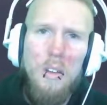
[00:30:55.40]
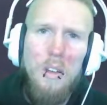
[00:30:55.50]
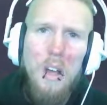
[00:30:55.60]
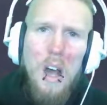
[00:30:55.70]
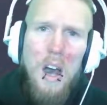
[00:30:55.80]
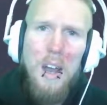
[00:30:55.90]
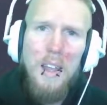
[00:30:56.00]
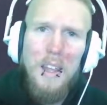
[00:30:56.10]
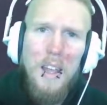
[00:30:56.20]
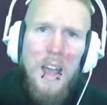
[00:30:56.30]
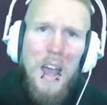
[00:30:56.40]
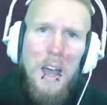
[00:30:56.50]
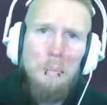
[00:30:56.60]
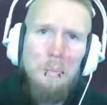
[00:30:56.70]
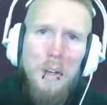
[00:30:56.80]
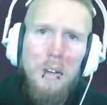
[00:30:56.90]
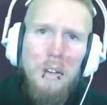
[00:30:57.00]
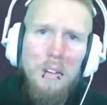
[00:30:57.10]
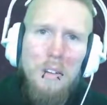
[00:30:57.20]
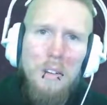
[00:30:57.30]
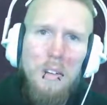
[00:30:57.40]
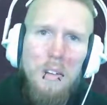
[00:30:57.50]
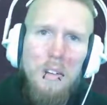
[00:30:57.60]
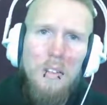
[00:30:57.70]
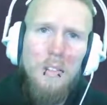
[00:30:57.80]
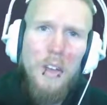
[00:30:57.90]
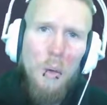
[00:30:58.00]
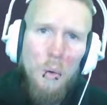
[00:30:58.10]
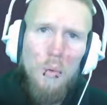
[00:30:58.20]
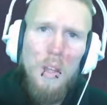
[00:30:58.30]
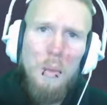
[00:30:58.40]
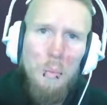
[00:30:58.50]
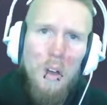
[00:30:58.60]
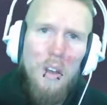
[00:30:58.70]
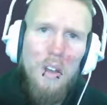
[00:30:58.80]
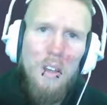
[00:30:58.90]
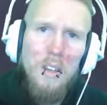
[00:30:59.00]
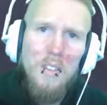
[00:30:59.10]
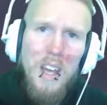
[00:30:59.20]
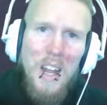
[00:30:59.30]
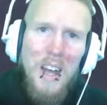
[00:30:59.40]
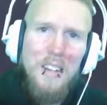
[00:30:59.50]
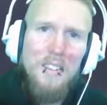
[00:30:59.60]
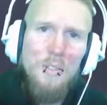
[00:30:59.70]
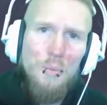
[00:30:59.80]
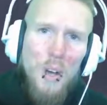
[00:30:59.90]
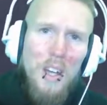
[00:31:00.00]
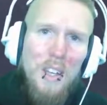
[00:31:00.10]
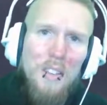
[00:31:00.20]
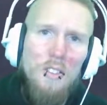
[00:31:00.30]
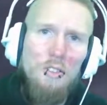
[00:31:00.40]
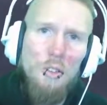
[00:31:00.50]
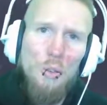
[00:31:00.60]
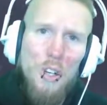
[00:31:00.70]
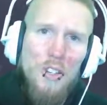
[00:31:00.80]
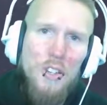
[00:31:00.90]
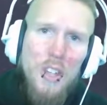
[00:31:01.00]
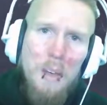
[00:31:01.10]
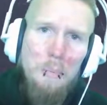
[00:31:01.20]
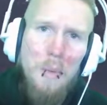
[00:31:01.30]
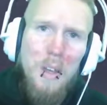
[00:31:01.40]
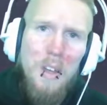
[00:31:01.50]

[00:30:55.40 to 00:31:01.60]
I am the only one that has the right to judge them,